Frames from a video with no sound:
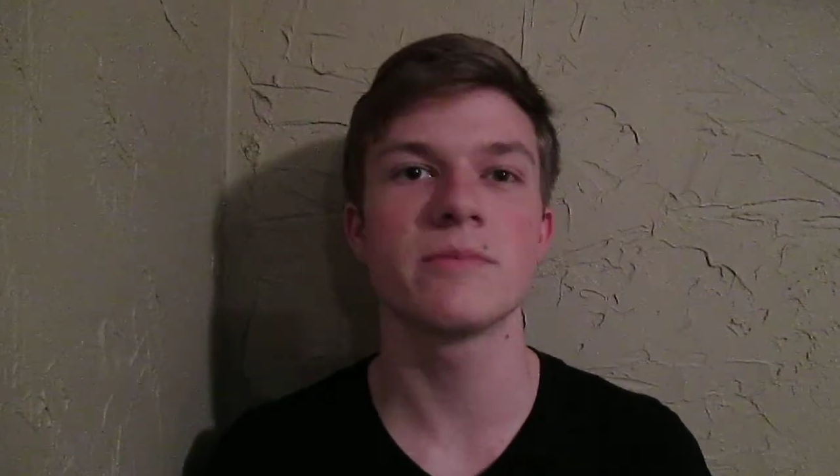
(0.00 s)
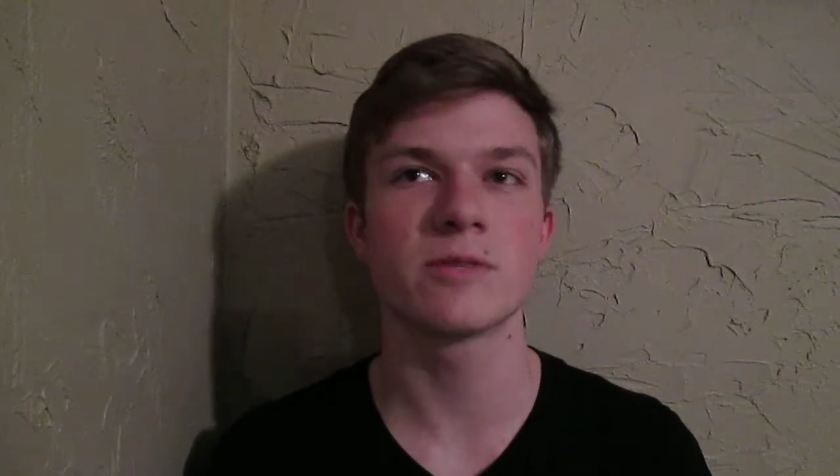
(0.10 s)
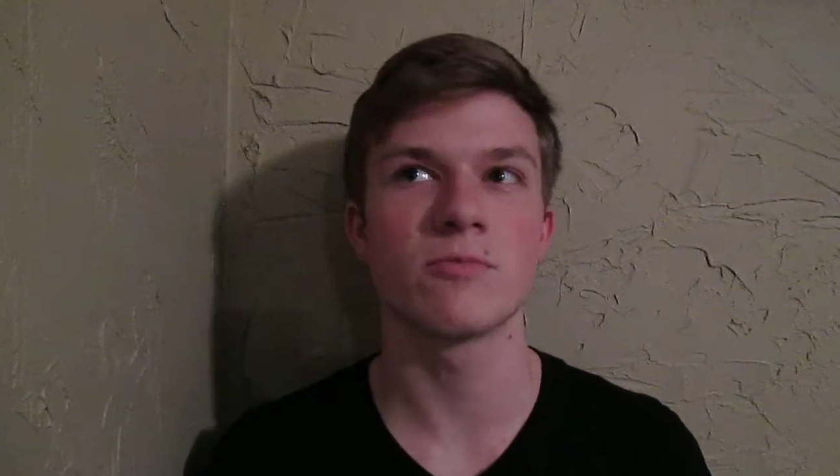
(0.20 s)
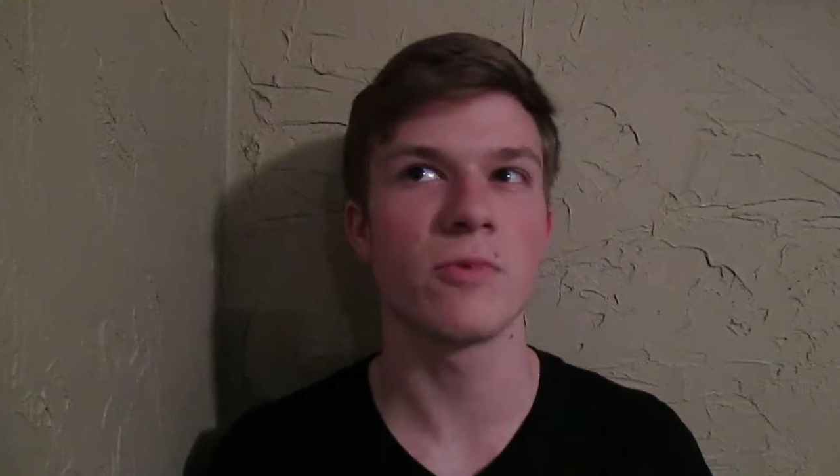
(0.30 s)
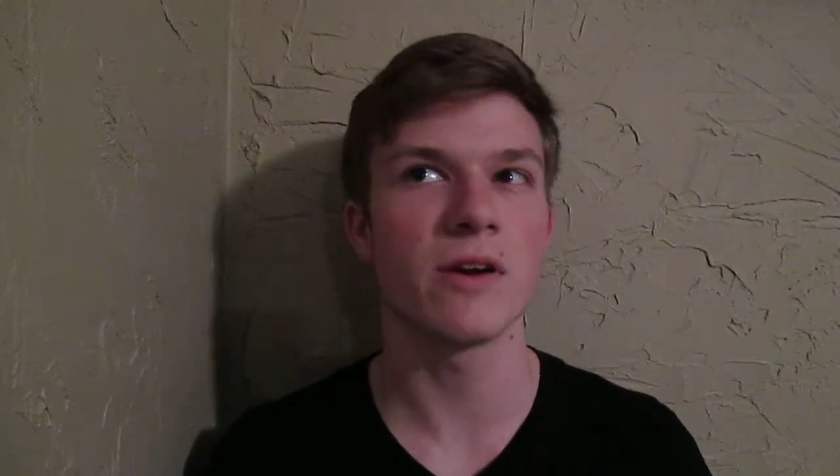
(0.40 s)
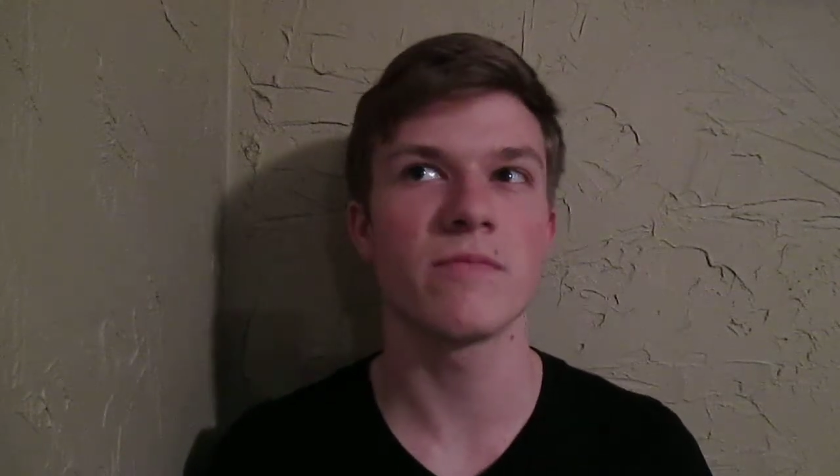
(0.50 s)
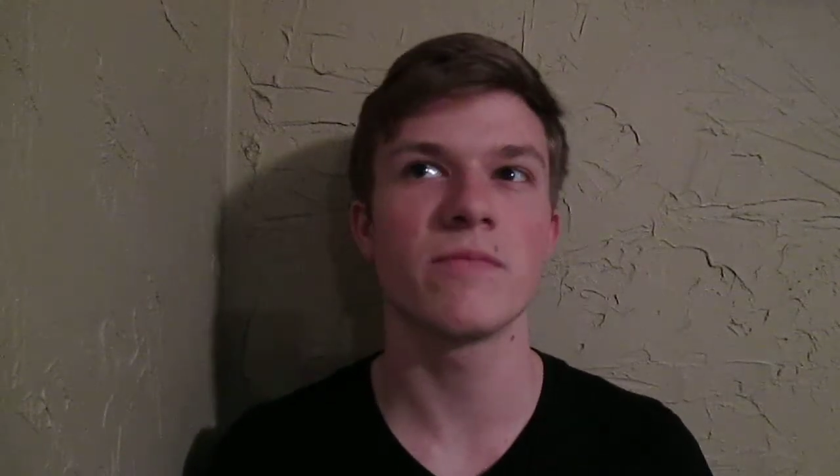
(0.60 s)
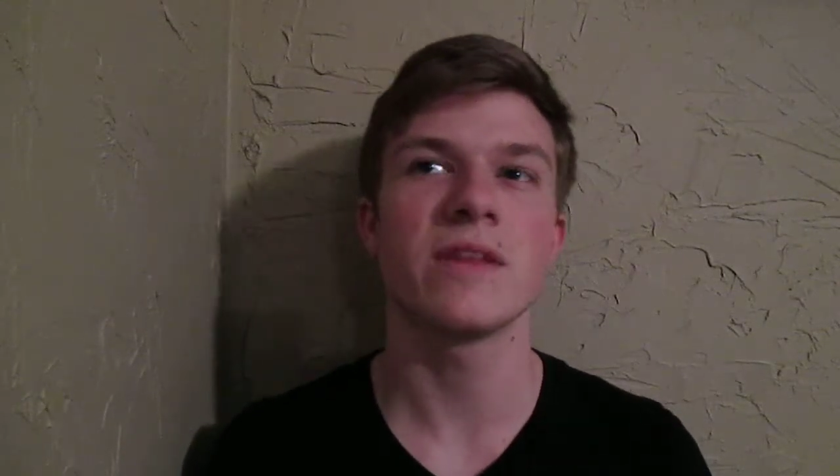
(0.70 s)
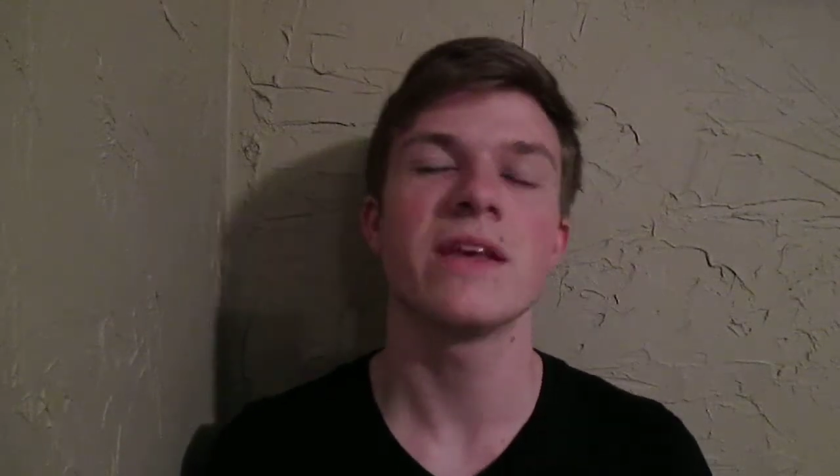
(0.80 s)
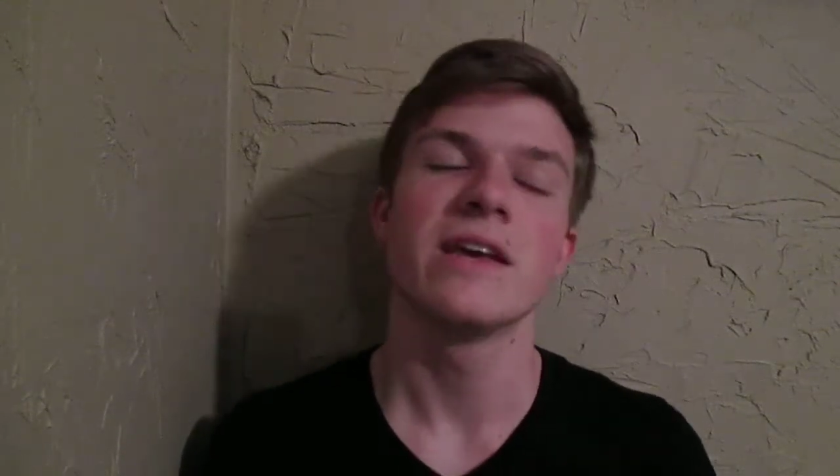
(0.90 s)

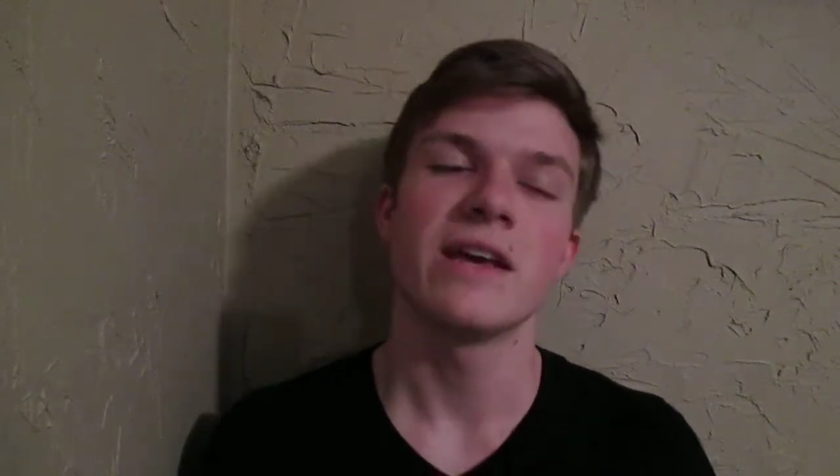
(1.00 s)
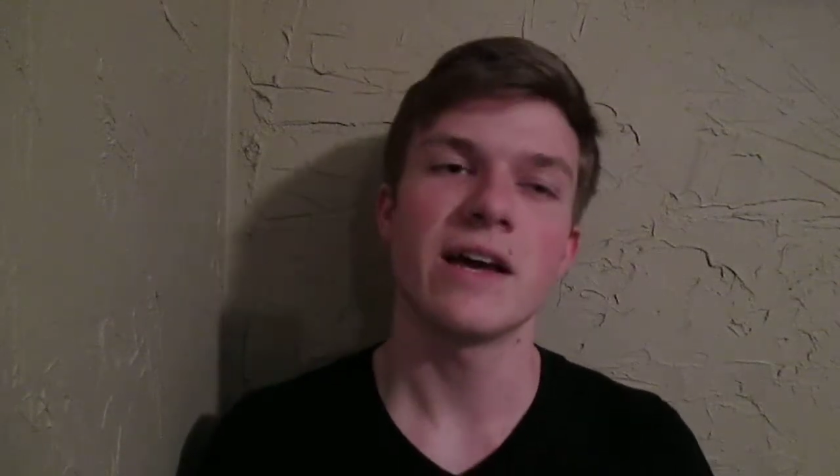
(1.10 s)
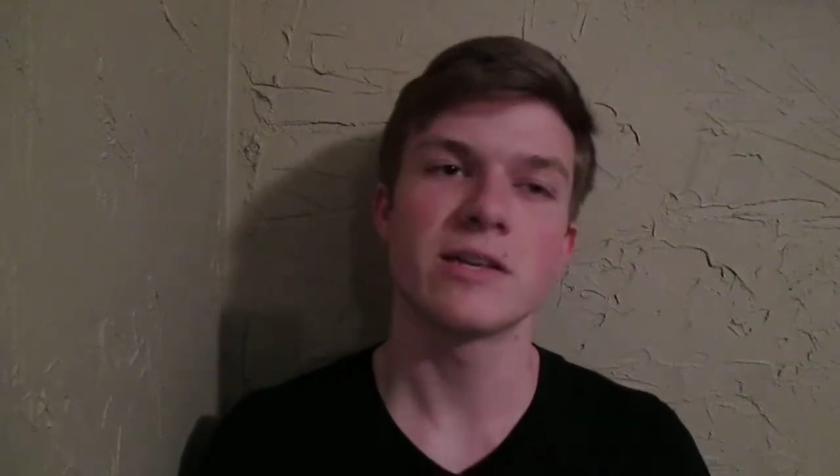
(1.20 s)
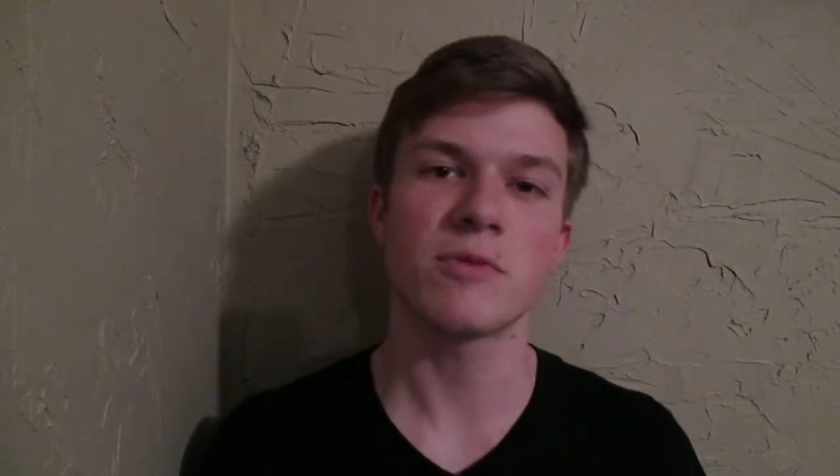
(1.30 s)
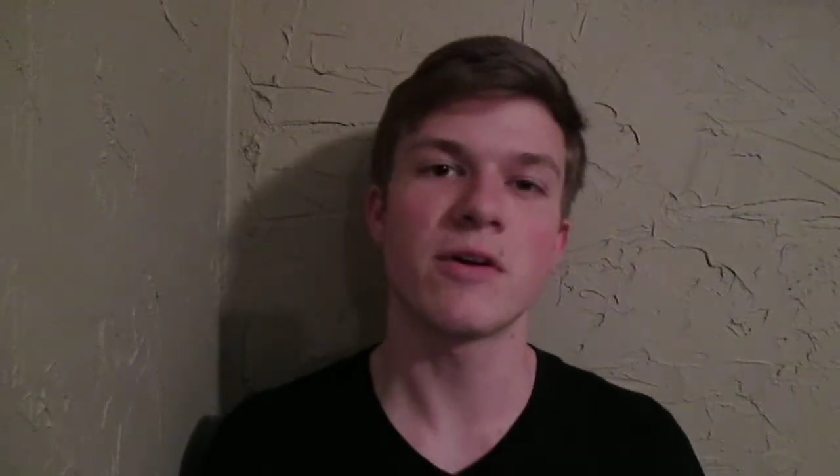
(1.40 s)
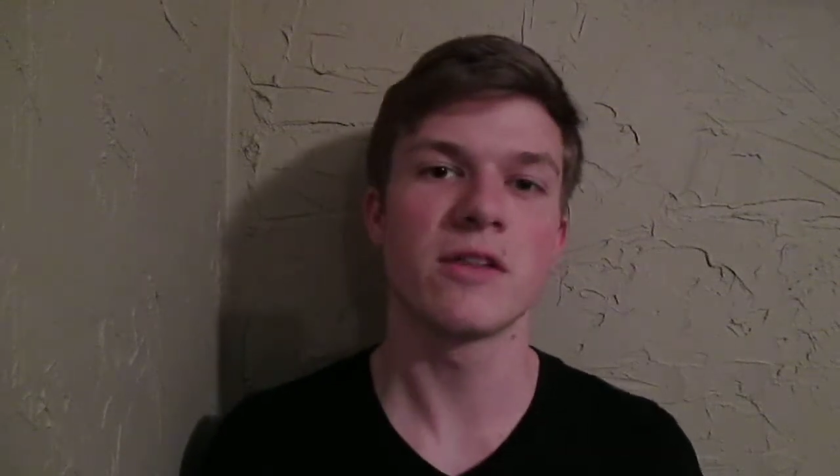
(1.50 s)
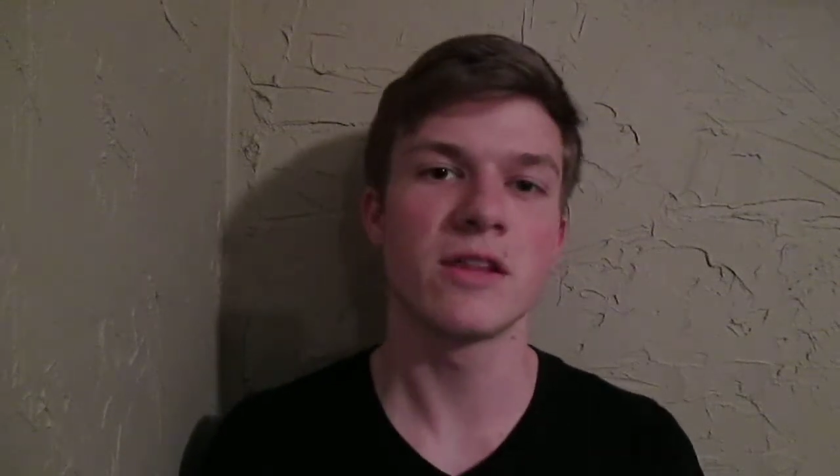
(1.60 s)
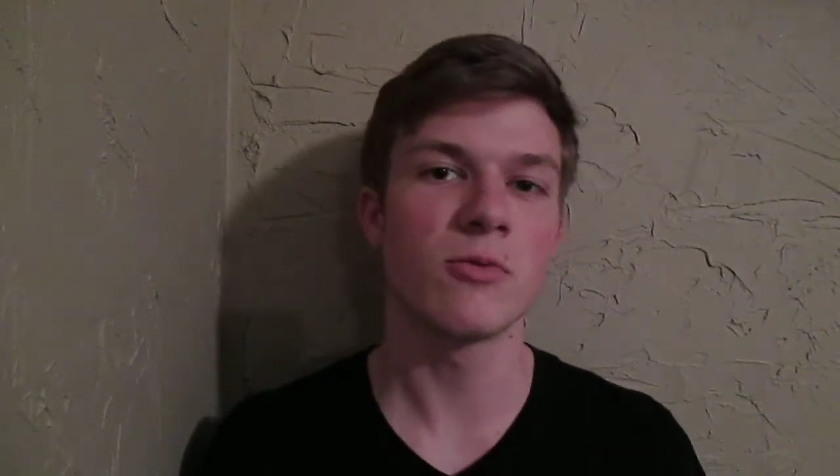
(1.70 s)
is probably the